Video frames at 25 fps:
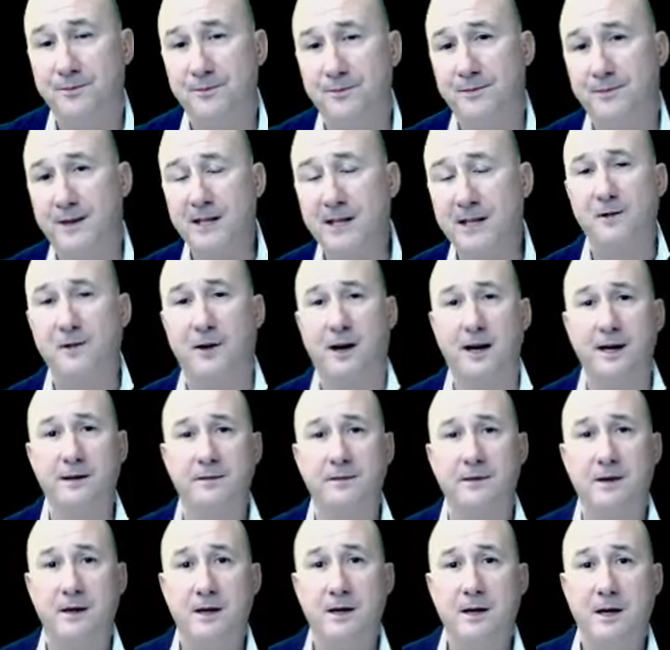That's fine.
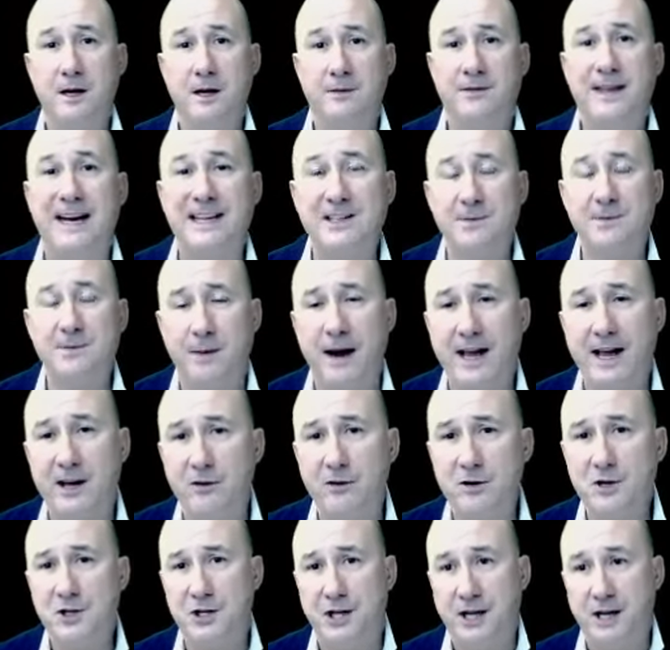That's my
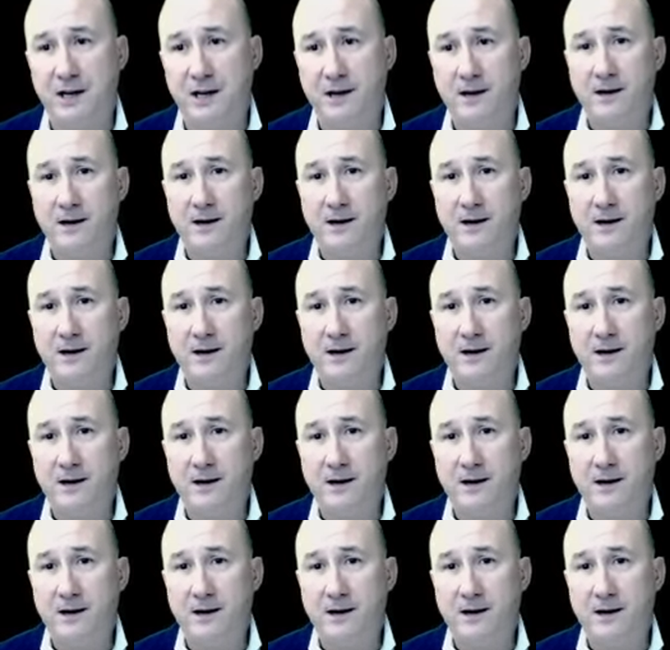energy.